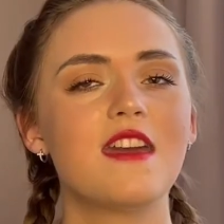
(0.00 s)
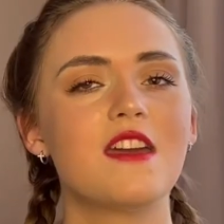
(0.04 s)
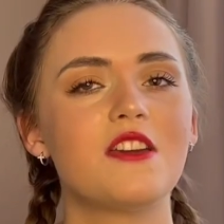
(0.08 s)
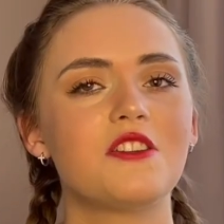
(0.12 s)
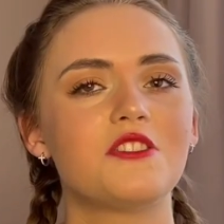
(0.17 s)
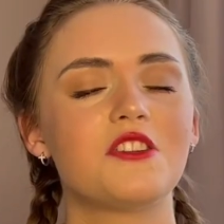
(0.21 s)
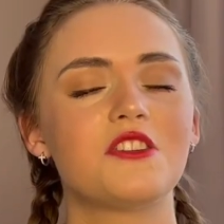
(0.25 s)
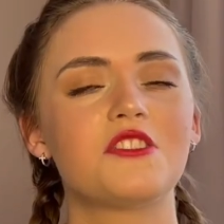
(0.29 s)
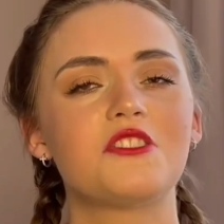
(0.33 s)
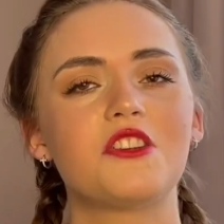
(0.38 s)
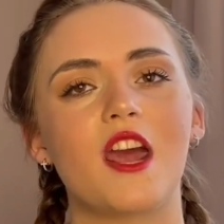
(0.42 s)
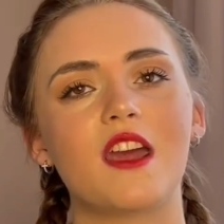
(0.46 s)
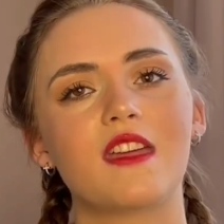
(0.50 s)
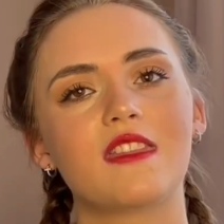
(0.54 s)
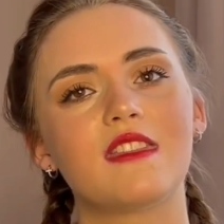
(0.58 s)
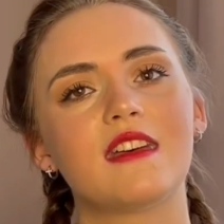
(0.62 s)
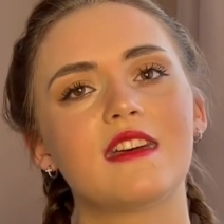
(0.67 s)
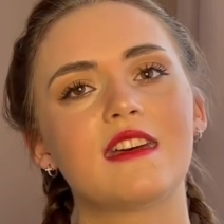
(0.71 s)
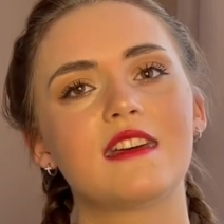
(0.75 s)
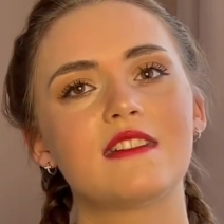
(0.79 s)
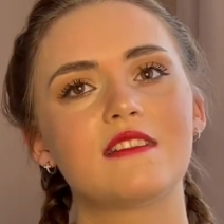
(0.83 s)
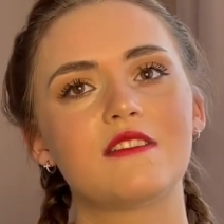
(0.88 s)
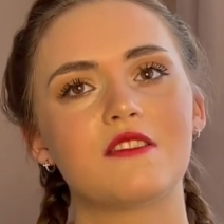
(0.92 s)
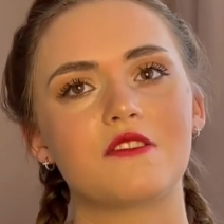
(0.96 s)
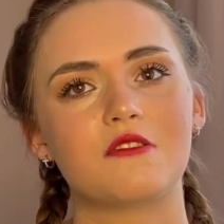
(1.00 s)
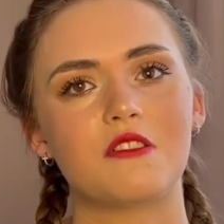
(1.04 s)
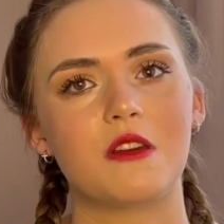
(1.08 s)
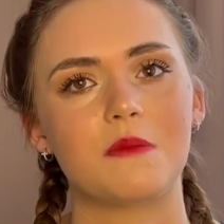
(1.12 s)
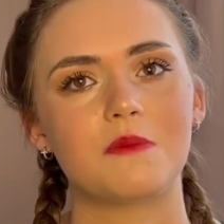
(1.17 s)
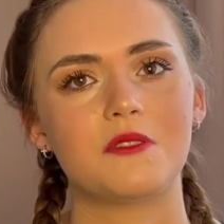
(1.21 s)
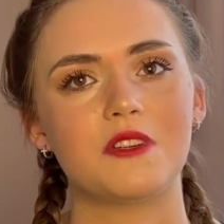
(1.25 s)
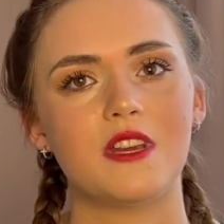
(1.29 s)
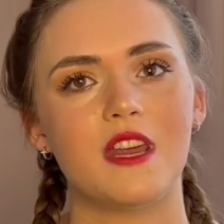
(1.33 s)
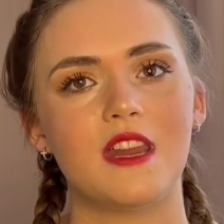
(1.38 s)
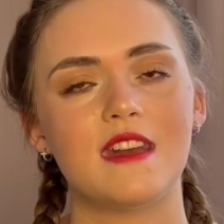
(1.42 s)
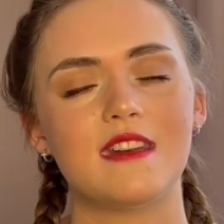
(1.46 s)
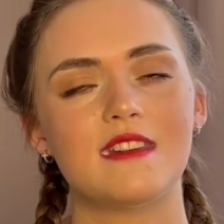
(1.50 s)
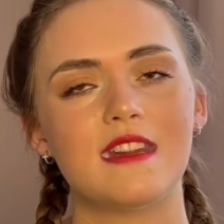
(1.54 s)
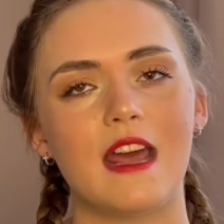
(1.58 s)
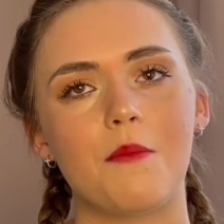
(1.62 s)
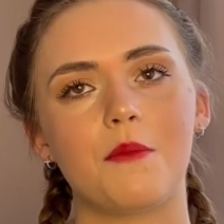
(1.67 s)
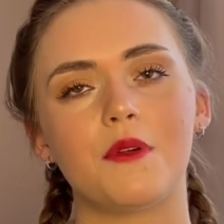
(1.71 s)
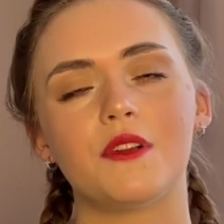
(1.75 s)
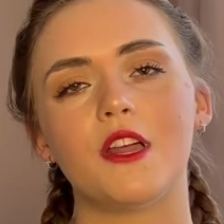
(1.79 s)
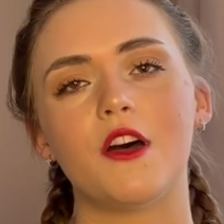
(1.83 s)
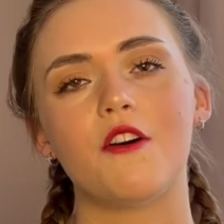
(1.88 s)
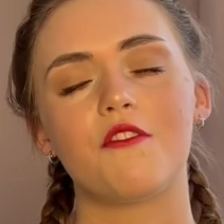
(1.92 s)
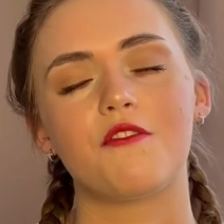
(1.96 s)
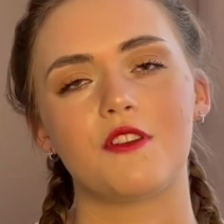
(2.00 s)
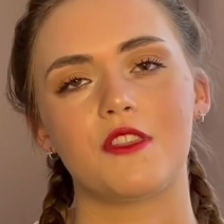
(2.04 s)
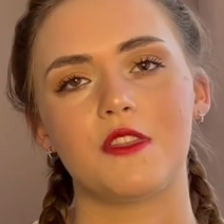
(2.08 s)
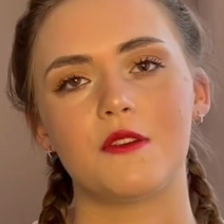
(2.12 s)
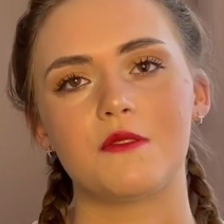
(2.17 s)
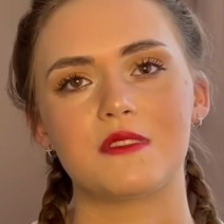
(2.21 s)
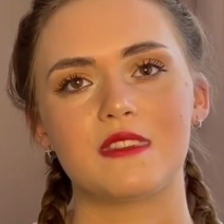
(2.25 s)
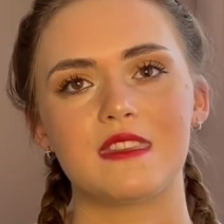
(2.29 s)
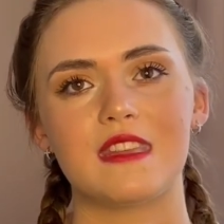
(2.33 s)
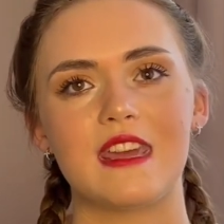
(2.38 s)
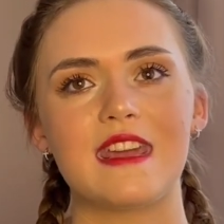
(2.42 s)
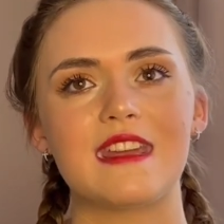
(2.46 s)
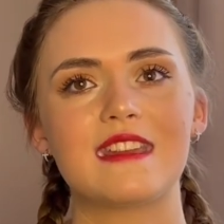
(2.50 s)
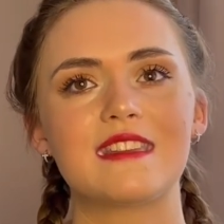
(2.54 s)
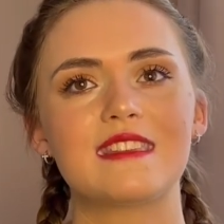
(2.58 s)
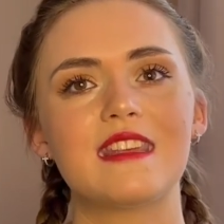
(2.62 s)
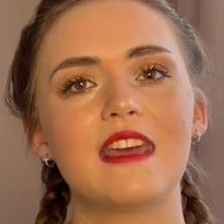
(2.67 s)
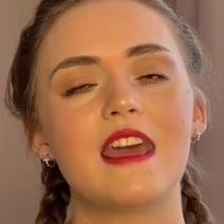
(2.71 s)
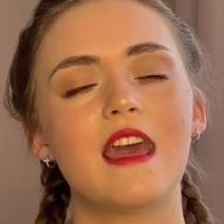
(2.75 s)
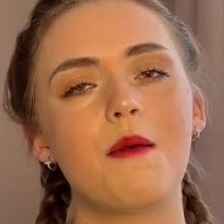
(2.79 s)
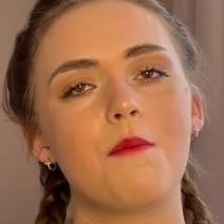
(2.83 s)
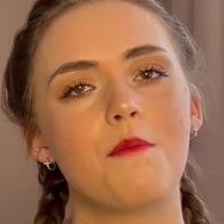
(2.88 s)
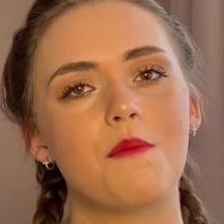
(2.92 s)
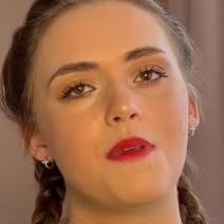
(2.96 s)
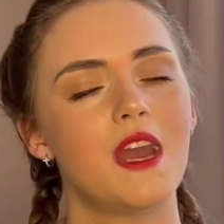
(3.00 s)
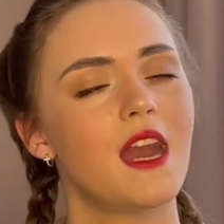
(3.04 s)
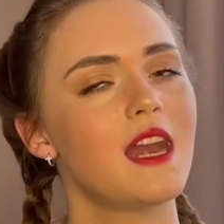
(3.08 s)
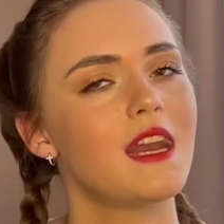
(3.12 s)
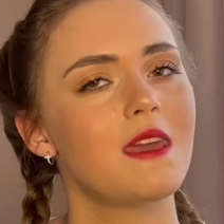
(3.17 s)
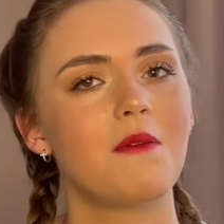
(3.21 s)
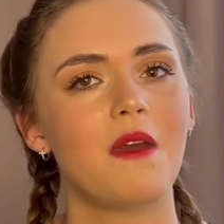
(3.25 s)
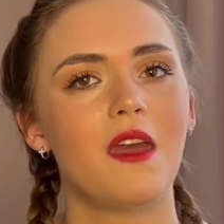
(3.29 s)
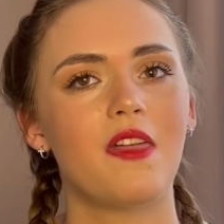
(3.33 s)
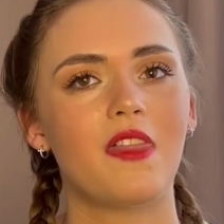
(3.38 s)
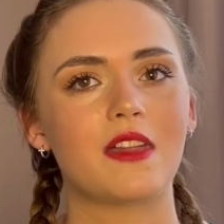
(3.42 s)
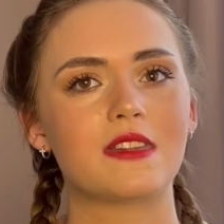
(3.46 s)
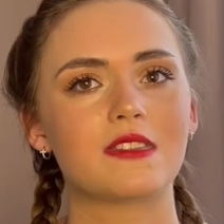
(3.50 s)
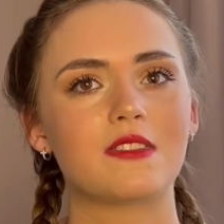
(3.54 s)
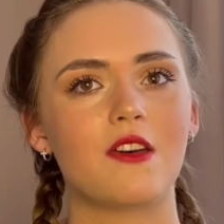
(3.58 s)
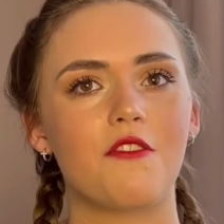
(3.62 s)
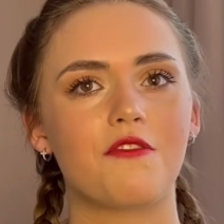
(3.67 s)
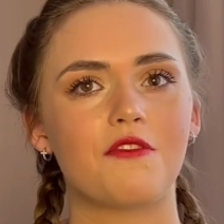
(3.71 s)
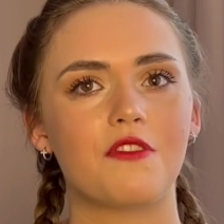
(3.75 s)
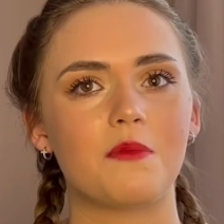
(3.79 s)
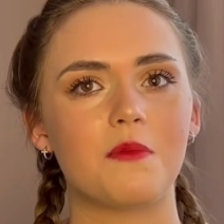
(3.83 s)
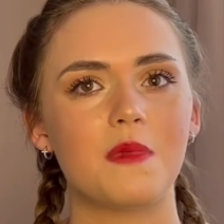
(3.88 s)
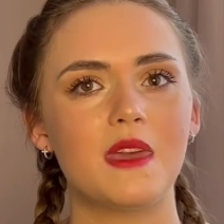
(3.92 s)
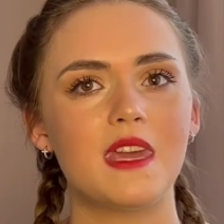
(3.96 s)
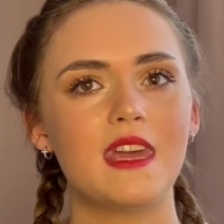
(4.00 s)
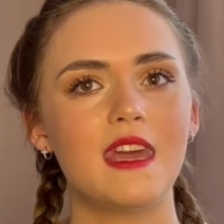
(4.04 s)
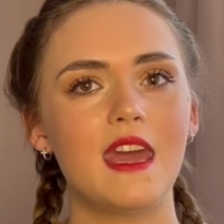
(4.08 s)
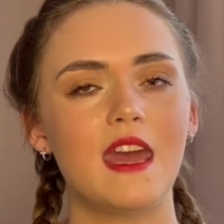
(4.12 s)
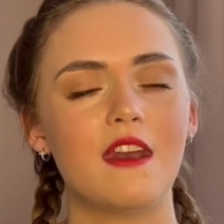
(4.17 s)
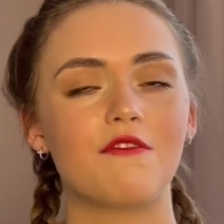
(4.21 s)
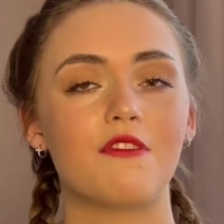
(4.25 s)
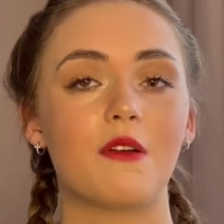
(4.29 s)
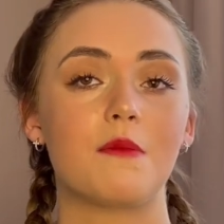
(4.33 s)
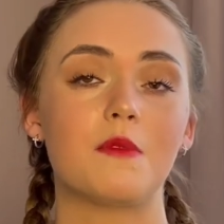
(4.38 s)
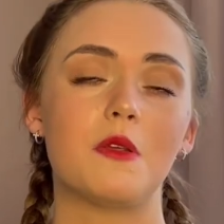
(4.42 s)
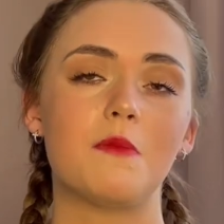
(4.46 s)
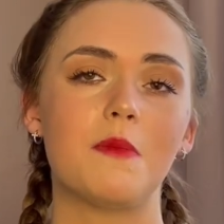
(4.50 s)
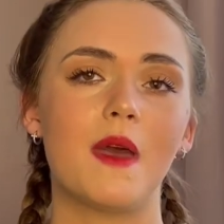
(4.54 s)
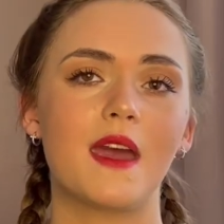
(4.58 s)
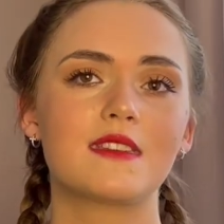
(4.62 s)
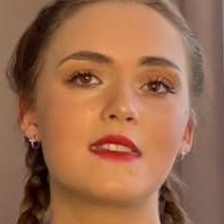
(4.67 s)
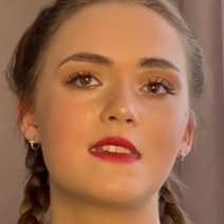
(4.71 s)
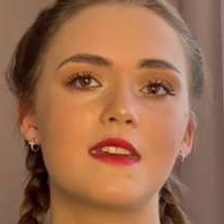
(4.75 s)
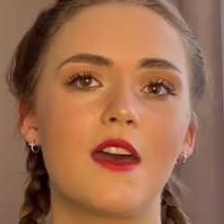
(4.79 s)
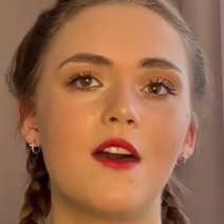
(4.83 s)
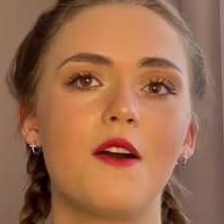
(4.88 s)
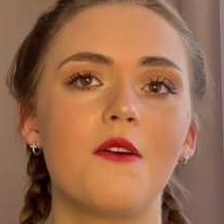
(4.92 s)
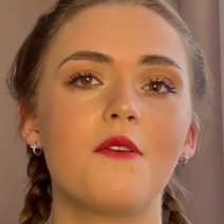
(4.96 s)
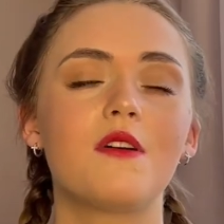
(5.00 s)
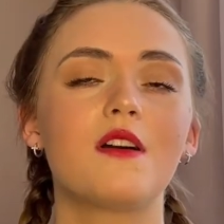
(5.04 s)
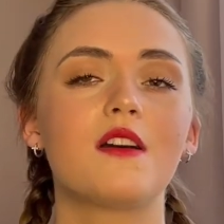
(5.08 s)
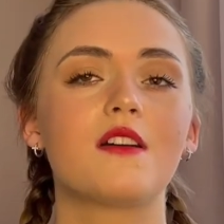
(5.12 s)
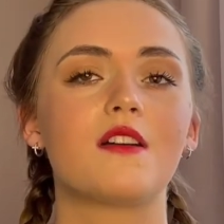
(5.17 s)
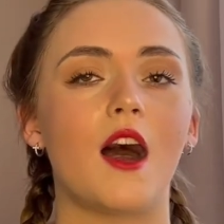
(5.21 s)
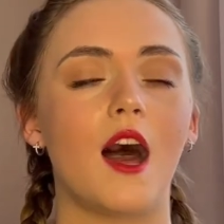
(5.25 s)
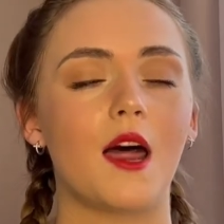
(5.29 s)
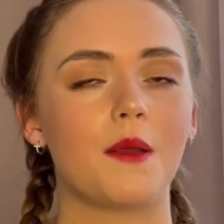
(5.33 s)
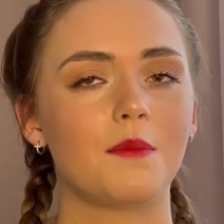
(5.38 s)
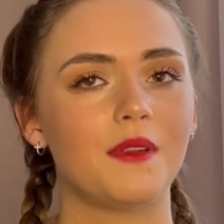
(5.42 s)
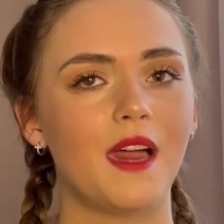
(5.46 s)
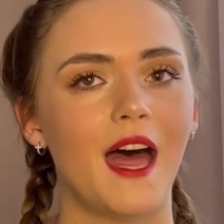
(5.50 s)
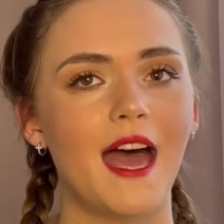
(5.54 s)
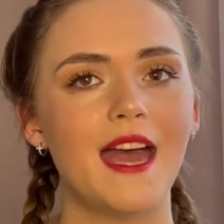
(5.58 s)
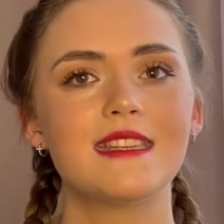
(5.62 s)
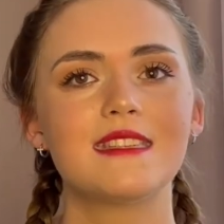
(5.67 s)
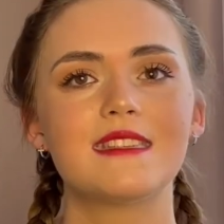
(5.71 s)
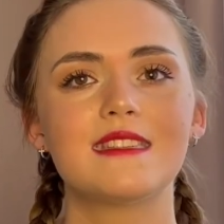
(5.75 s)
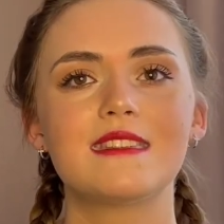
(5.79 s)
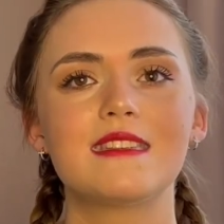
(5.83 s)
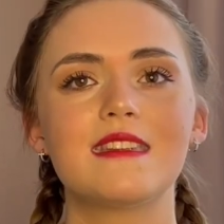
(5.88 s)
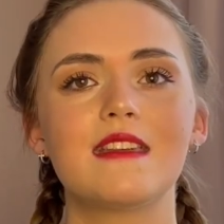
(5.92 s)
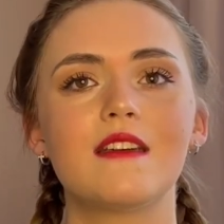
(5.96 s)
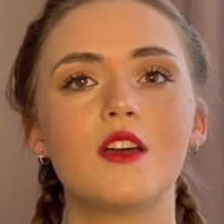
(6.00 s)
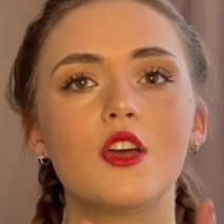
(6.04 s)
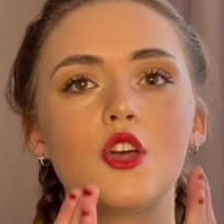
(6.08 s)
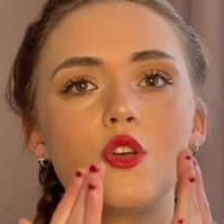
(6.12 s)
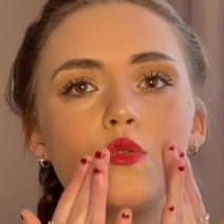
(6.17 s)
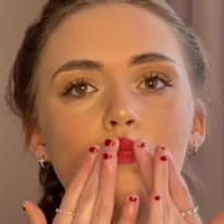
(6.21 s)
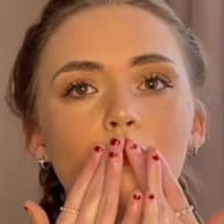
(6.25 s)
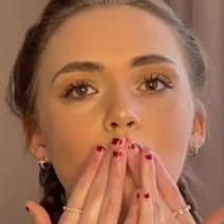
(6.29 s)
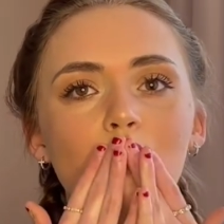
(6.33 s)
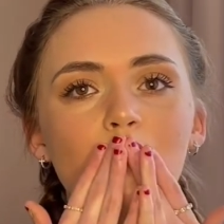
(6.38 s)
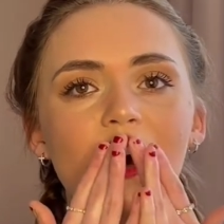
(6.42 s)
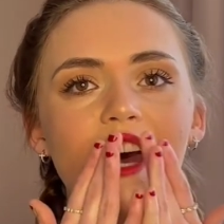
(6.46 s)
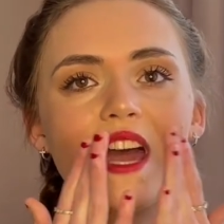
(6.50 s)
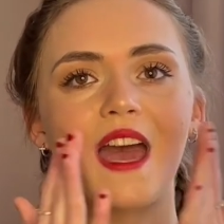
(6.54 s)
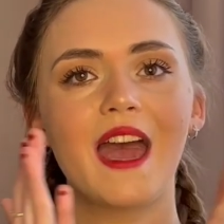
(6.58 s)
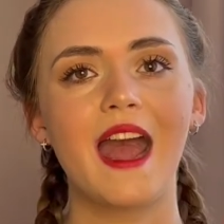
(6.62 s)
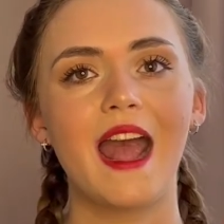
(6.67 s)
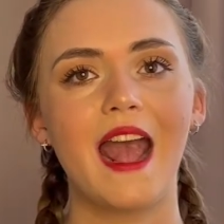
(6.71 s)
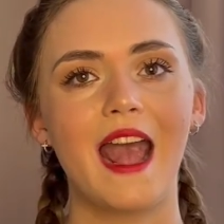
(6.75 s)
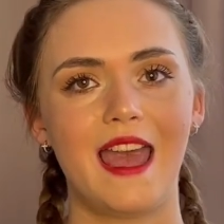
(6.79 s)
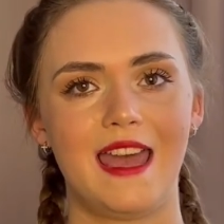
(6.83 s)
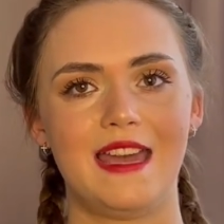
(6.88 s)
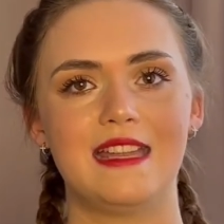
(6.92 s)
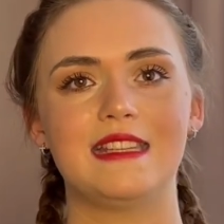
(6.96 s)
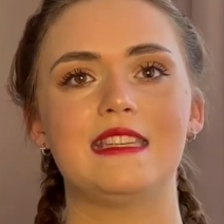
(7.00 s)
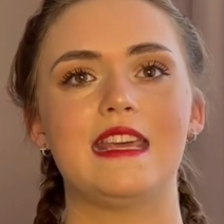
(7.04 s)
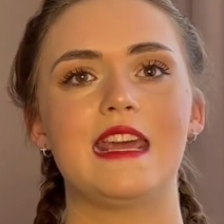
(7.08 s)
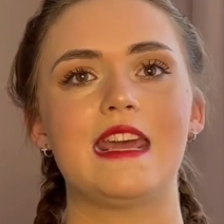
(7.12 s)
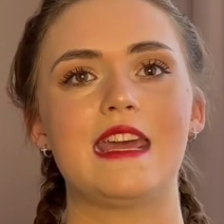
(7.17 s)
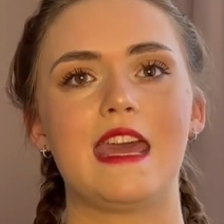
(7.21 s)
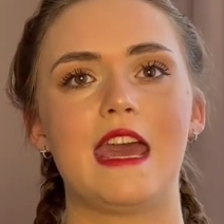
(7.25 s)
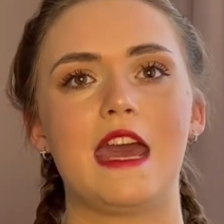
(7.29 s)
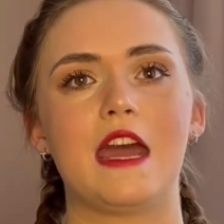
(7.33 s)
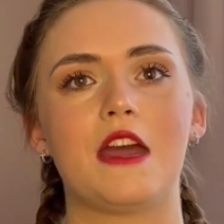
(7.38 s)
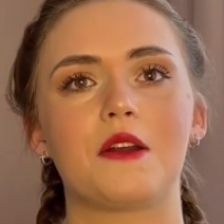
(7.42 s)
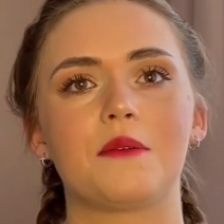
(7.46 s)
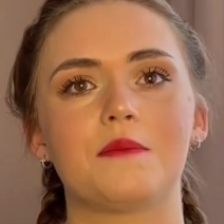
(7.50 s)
Just check the description down below for those links. But anyway, that's all for me, and from New Mexico, God bless, and take care.